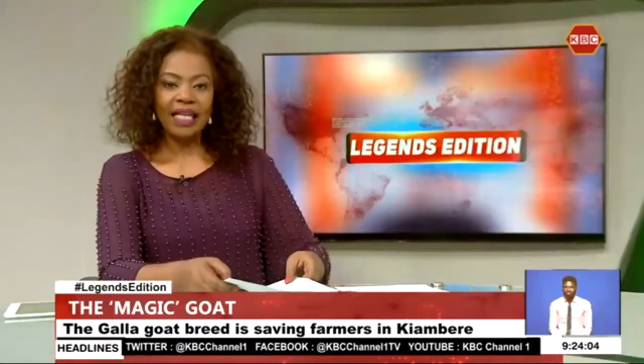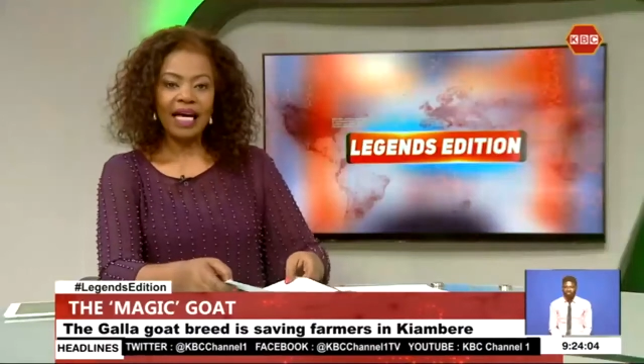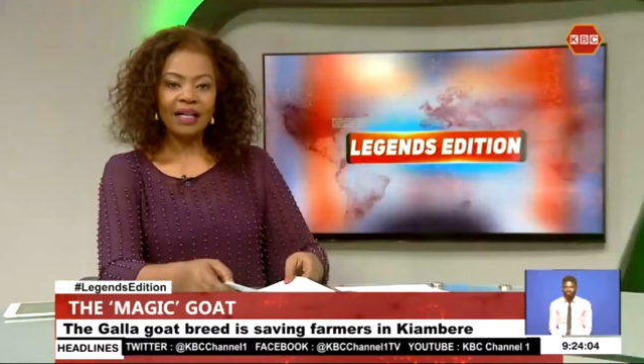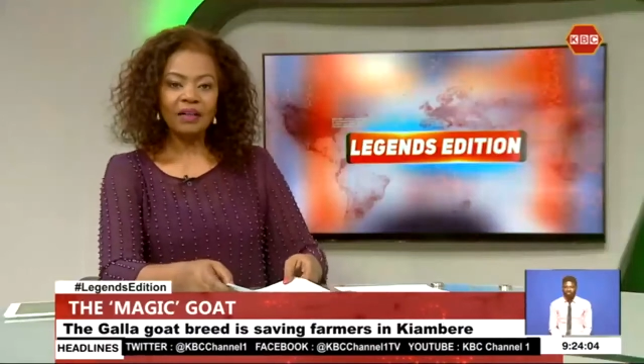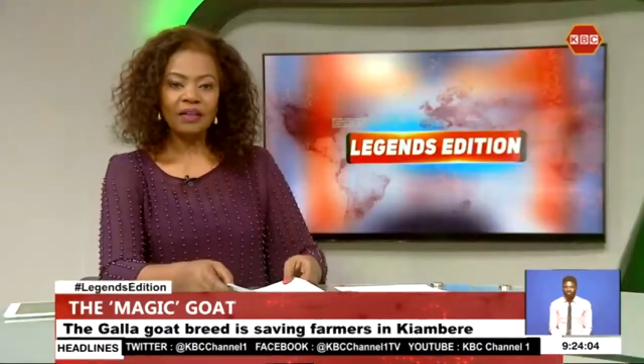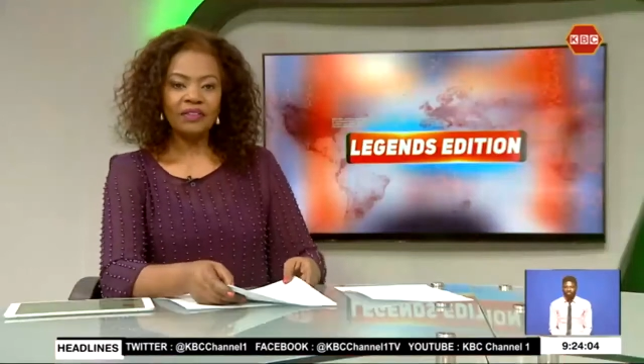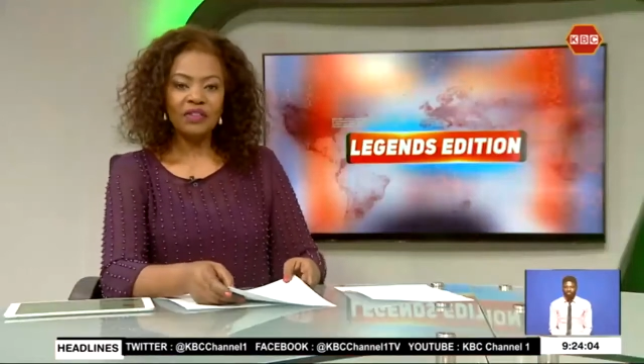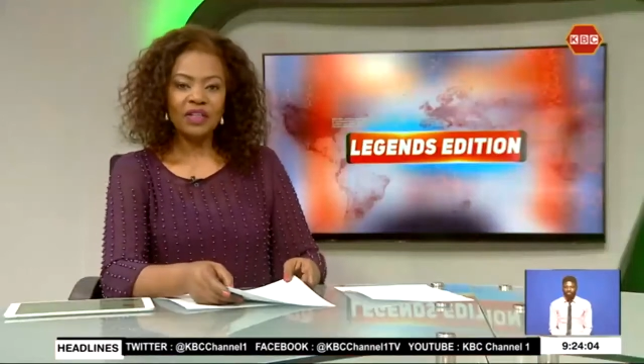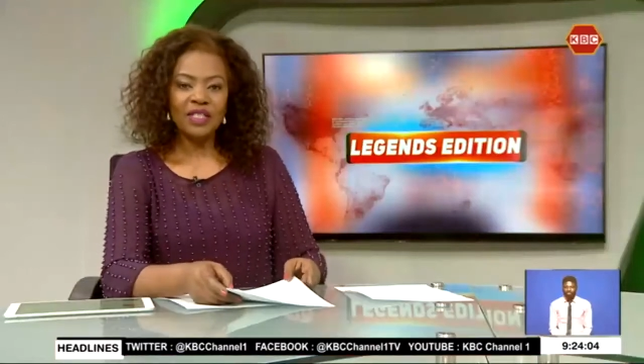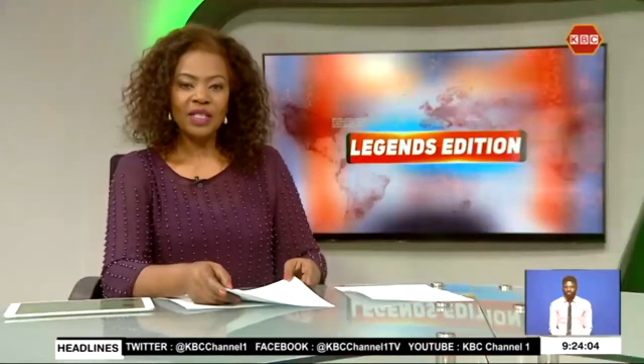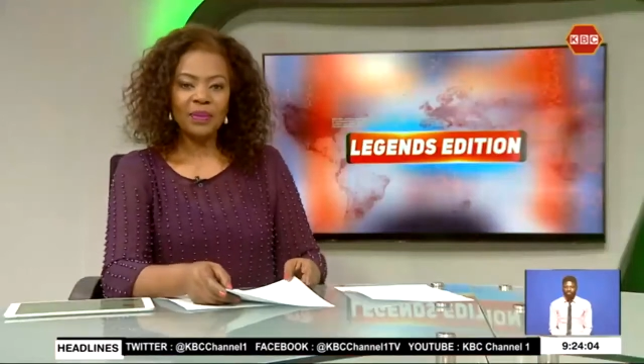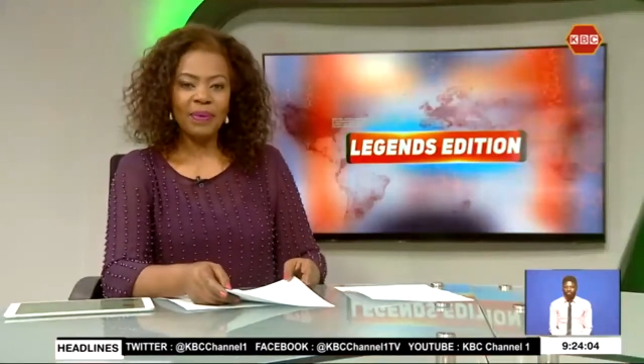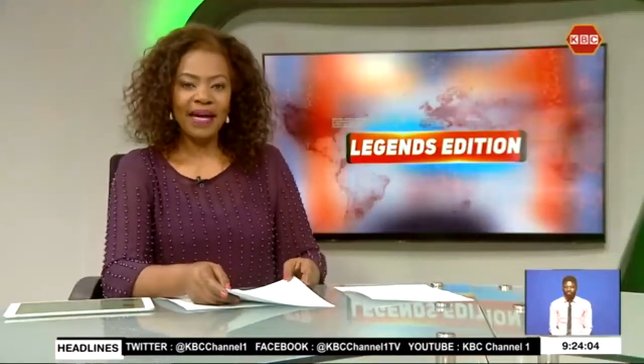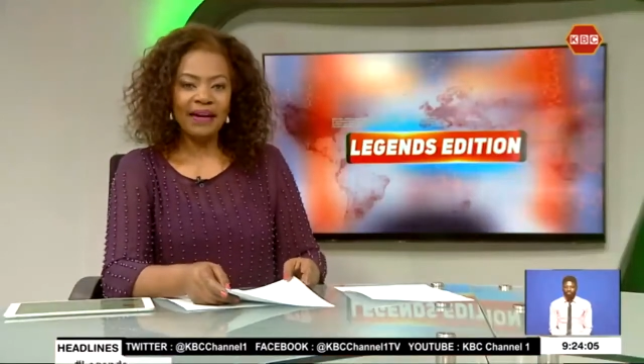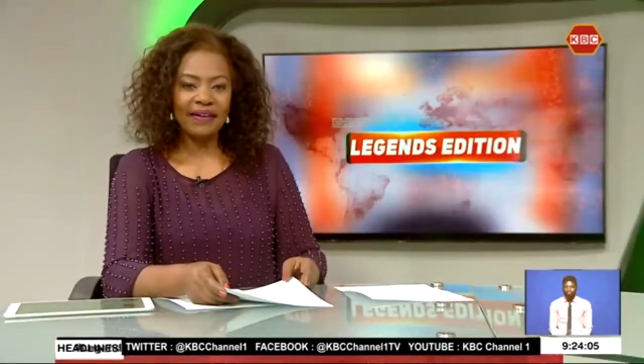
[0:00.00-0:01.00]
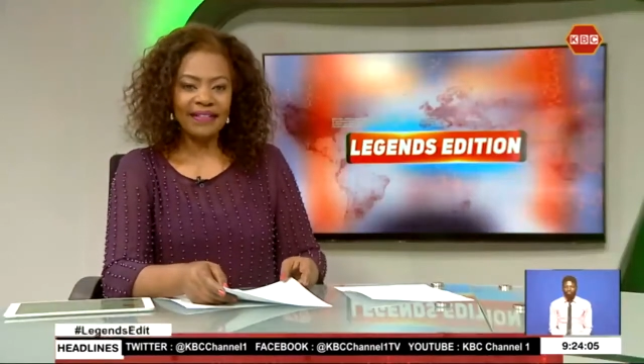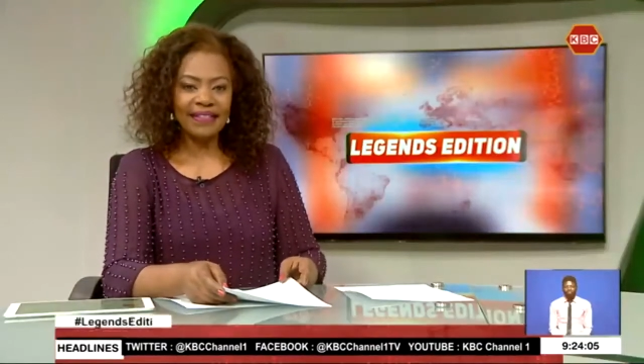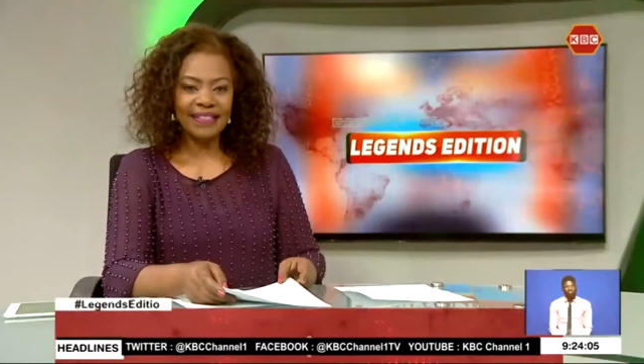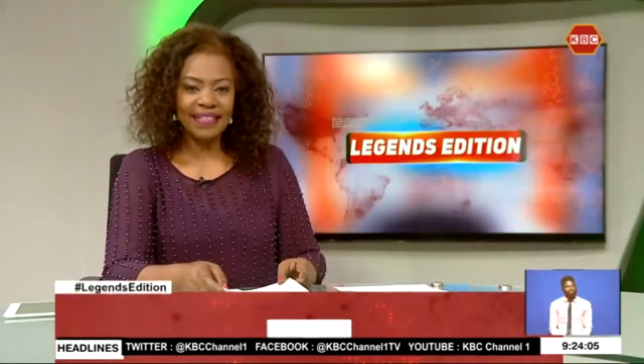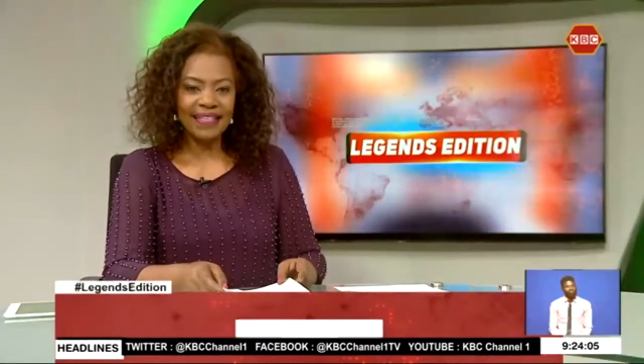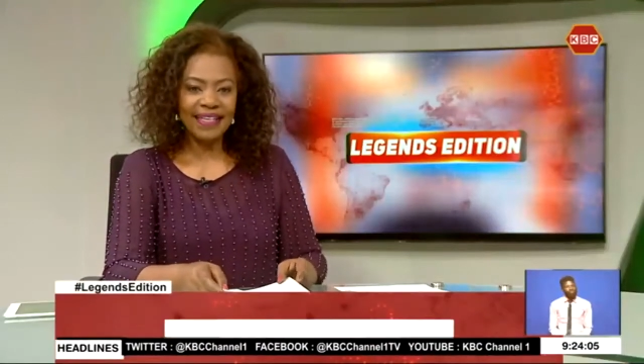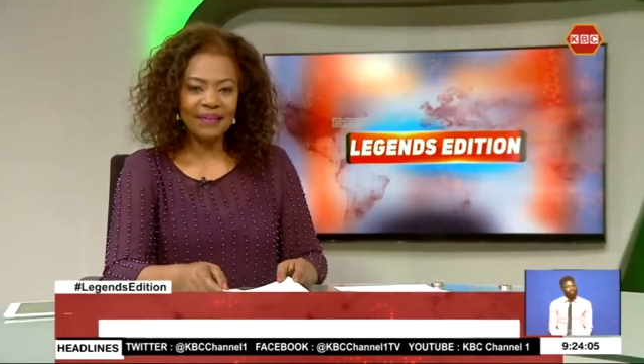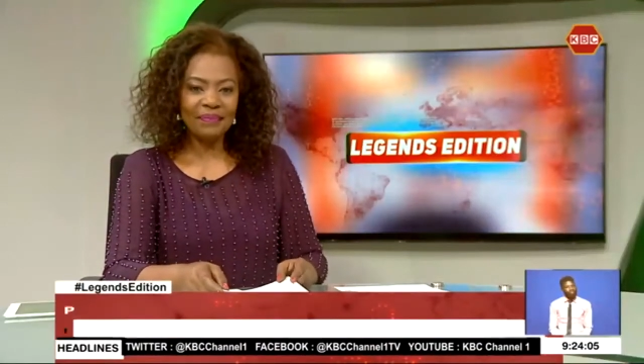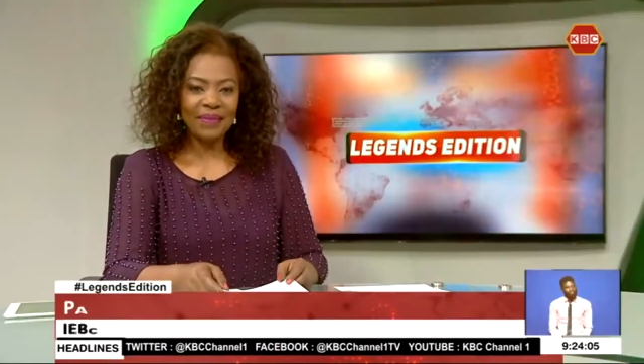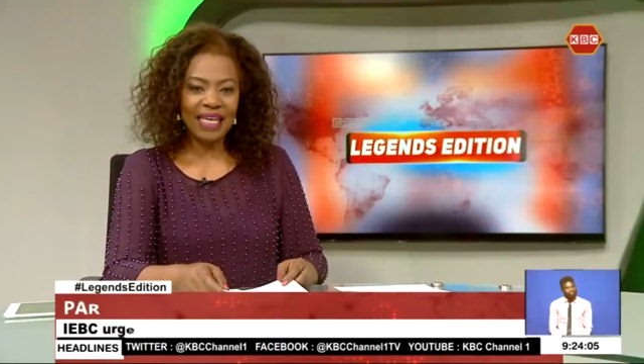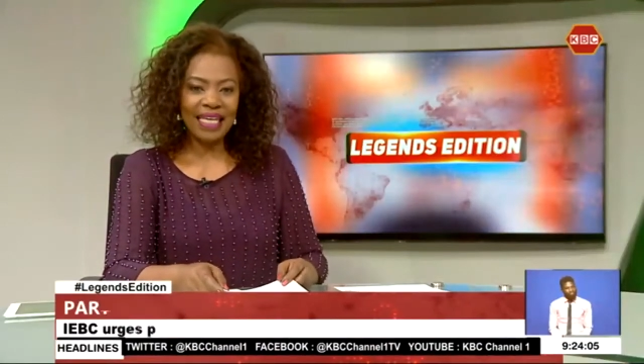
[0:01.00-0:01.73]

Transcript: lack of transparency